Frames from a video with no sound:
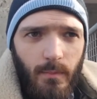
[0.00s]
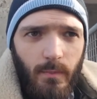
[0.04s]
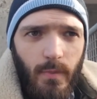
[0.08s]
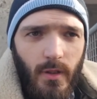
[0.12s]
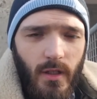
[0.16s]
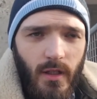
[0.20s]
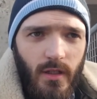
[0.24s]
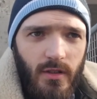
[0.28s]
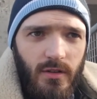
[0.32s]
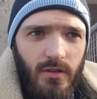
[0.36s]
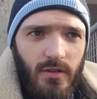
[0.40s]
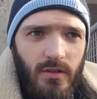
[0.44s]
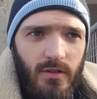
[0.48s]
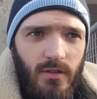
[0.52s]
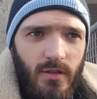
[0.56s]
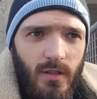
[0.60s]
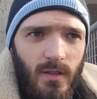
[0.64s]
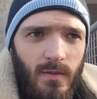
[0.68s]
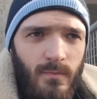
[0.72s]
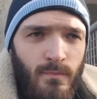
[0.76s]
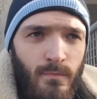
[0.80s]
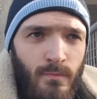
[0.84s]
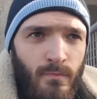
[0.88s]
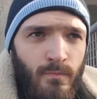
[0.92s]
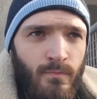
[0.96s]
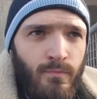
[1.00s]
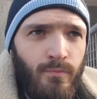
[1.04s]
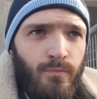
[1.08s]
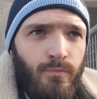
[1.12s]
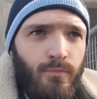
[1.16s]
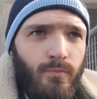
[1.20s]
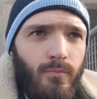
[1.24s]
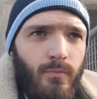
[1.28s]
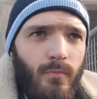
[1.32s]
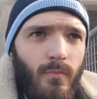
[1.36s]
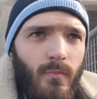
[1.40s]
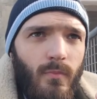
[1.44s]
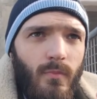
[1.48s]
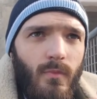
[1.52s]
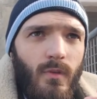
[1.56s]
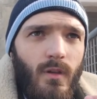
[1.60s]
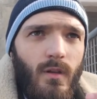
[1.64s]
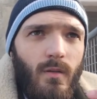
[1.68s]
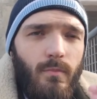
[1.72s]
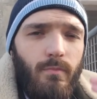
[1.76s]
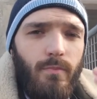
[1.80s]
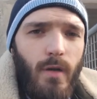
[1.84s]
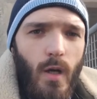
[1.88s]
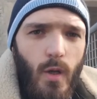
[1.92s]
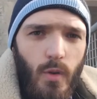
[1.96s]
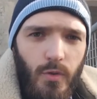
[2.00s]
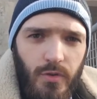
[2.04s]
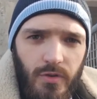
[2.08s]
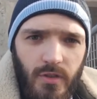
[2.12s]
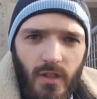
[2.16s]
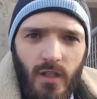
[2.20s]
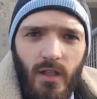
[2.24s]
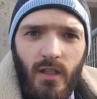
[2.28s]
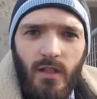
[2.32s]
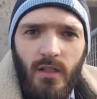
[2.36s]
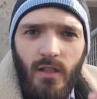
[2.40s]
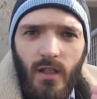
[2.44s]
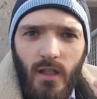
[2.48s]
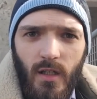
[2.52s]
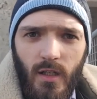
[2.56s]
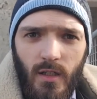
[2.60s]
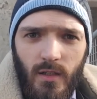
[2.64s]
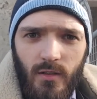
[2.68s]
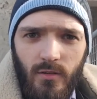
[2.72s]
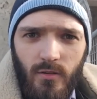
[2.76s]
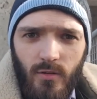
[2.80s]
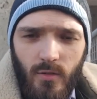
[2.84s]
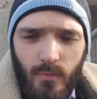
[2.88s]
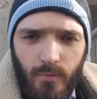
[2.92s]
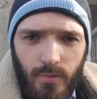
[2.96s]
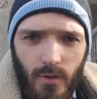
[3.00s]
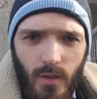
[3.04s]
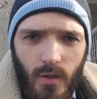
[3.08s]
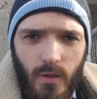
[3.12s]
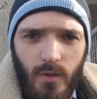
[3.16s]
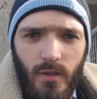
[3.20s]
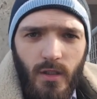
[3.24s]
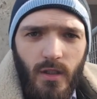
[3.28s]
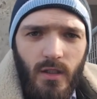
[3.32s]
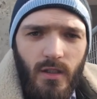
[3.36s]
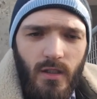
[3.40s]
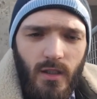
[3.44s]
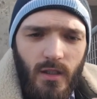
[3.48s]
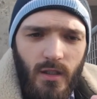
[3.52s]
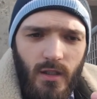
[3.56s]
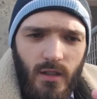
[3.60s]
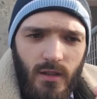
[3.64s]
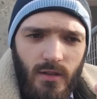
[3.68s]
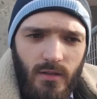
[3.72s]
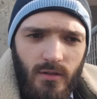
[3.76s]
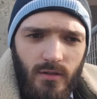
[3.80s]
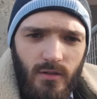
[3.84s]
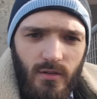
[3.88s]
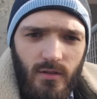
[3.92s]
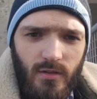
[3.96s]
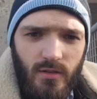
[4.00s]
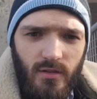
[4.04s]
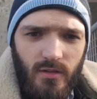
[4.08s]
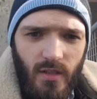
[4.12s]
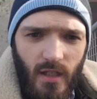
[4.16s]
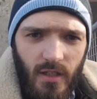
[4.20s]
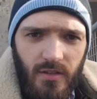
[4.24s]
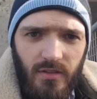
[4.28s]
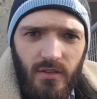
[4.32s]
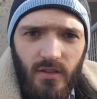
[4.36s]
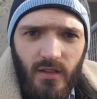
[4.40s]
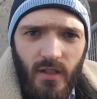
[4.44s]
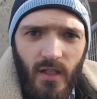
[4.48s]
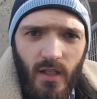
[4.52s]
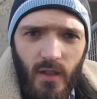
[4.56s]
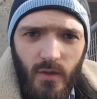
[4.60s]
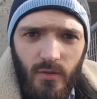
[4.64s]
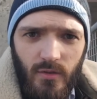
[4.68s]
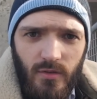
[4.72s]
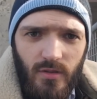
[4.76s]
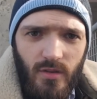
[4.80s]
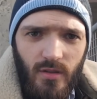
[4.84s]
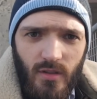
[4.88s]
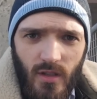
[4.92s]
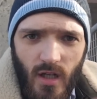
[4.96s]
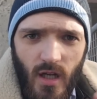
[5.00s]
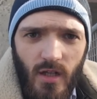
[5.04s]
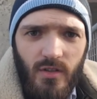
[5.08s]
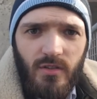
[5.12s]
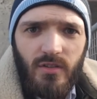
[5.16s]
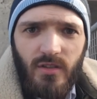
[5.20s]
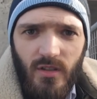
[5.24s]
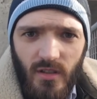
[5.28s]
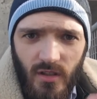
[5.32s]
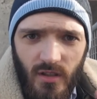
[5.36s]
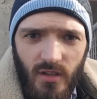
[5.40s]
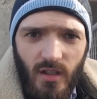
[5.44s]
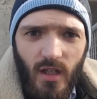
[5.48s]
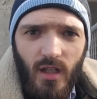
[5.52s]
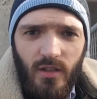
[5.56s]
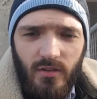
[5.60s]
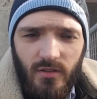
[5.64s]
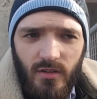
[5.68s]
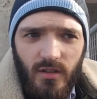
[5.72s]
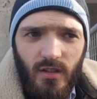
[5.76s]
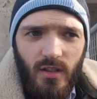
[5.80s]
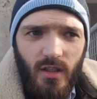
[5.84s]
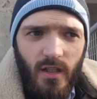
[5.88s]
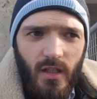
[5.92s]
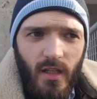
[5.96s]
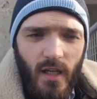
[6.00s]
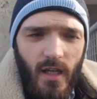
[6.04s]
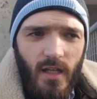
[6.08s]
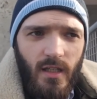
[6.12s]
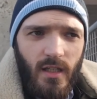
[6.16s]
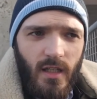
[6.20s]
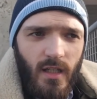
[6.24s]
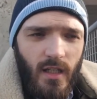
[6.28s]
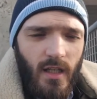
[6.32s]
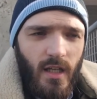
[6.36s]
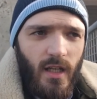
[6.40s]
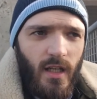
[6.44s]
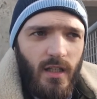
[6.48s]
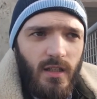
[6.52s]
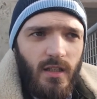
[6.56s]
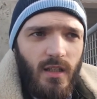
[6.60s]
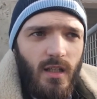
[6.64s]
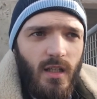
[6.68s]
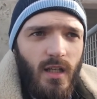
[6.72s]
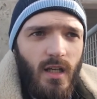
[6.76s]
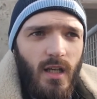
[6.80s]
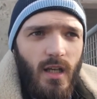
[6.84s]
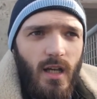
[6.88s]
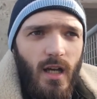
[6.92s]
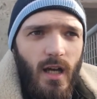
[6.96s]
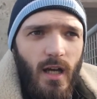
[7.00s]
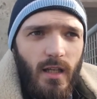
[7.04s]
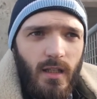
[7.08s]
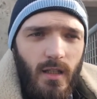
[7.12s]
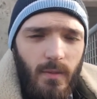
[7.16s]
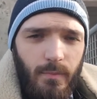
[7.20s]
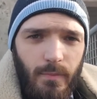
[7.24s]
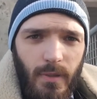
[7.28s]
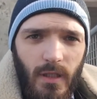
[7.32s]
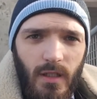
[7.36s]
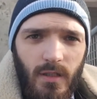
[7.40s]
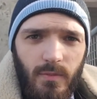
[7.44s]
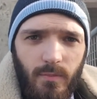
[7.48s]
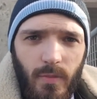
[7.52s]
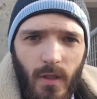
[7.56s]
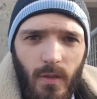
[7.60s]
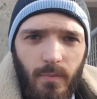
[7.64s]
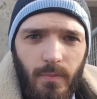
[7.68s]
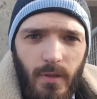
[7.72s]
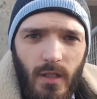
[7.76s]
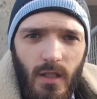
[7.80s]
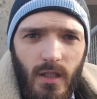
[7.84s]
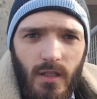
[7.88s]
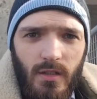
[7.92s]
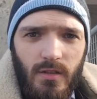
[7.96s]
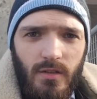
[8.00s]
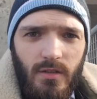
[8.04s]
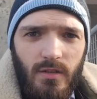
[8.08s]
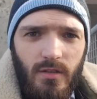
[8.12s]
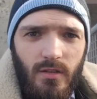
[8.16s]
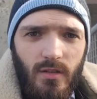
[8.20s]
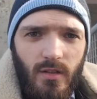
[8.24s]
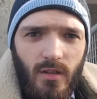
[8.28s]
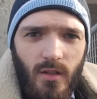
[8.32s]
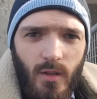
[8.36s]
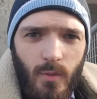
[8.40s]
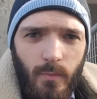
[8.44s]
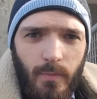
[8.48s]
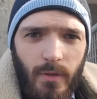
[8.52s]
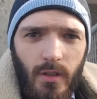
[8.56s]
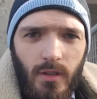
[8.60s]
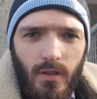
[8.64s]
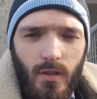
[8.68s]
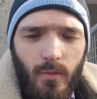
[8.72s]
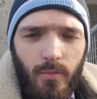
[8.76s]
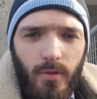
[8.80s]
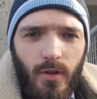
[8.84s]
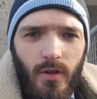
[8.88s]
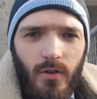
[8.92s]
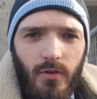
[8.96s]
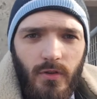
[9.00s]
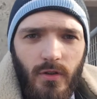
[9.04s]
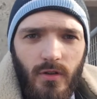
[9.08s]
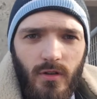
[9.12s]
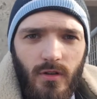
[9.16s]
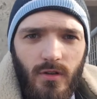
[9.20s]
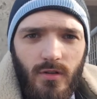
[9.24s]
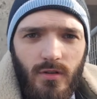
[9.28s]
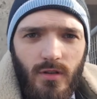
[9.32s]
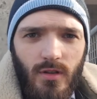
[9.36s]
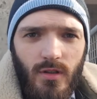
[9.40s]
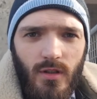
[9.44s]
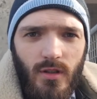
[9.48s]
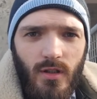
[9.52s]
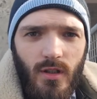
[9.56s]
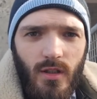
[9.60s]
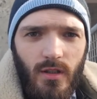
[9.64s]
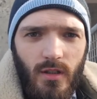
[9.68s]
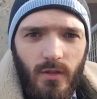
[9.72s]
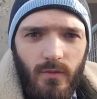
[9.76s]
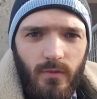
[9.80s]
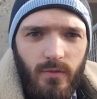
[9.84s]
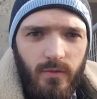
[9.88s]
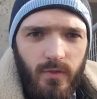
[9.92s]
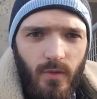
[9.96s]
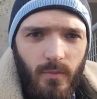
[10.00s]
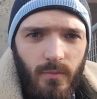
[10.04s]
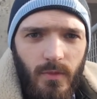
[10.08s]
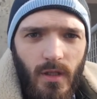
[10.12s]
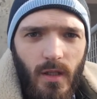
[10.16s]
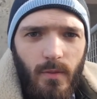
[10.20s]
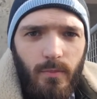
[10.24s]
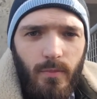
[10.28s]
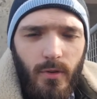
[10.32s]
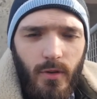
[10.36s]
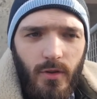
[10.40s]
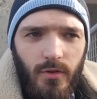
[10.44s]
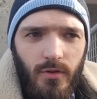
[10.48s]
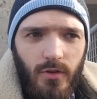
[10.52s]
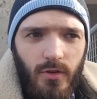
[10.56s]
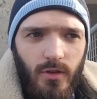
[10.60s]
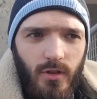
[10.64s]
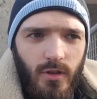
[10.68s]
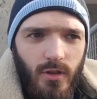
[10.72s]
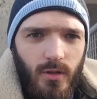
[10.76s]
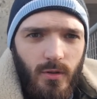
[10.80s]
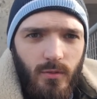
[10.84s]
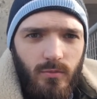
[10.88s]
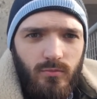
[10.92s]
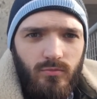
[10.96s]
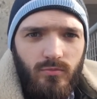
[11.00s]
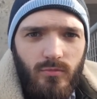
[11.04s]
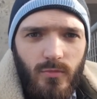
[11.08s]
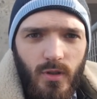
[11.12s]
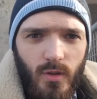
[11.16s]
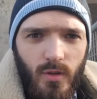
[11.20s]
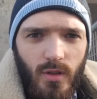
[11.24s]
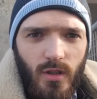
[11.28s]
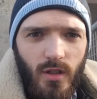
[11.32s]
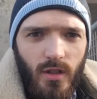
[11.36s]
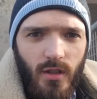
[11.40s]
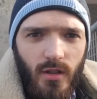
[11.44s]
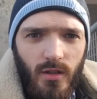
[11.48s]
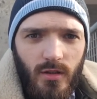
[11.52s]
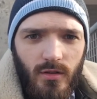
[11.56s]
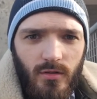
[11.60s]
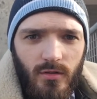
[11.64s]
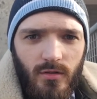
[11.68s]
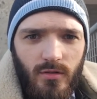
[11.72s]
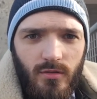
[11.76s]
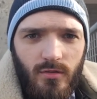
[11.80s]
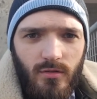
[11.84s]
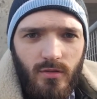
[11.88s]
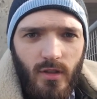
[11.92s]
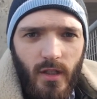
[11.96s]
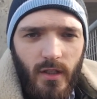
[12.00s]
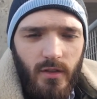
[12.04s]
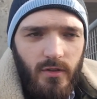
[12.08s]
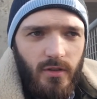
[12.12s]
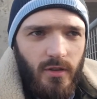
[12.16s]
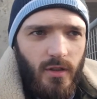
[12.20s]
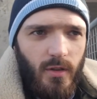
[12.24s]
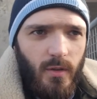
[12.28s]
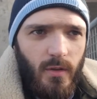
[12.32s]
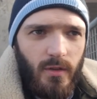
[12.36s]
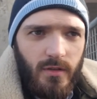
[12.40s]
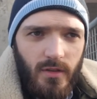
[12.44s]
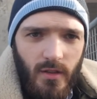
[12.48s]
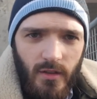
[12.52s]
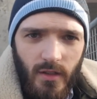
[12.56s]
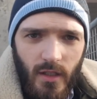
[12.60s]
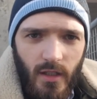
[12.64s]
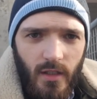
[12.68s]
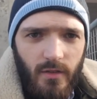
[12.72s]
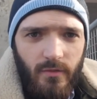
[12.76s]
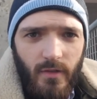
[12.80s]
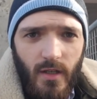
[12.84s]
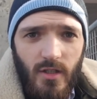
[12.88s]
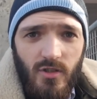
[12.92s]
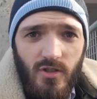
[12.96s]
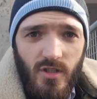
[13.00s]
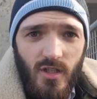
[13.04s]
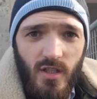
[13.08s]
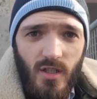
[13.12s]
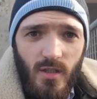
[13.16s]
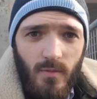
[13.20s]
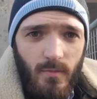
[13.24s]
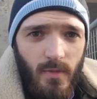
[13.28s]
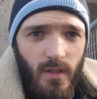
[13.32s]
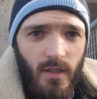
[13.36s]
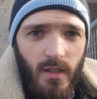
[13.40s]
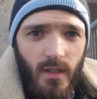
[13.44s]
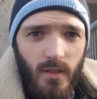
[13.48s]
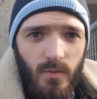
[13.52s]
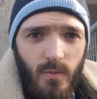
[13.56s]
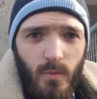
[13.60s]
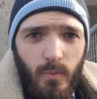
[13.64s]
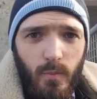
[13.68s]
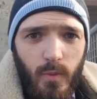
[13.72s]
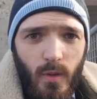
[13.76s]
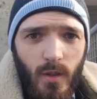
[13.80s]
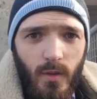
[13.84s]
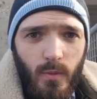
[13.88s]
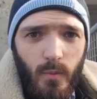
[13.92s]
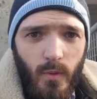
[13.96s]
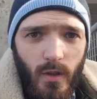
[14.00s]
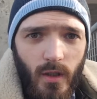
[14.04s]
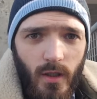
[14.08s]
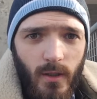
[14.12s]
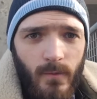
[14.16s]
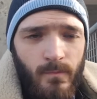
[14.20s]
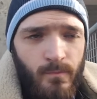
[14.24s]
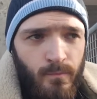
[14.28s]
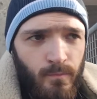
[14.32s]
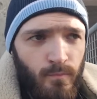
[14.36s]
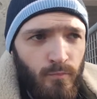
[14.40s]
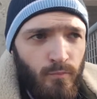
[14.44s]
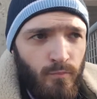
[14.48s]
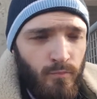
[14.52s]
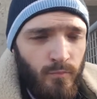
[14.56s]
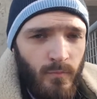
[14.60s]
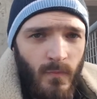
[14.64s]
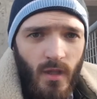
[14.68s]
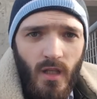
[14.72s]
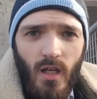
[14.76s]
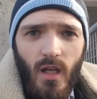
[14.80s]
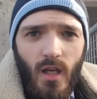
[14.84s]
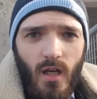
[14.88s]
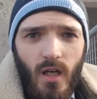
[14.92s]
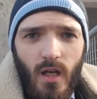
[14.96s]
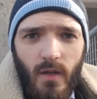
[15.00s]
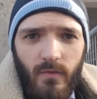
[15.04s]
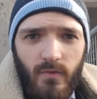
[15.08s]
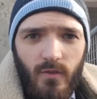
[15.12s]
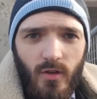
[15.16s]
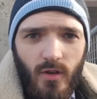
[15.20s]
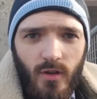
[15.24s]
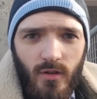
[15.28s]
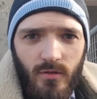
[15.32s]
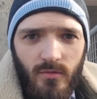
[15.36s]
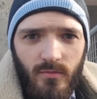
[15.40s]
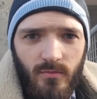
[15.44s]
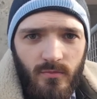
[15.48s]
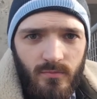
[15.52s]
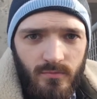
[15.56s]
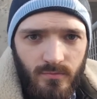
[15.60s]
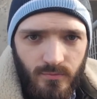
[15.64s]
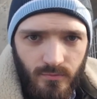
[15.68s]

But it's posting and uploading and testing out constantly, constantly, again and again. And then piece by piece, you build a puzzle. And then from that puzzle, you learn how to do it. And then eventually you might get to a point where, yeah, I've done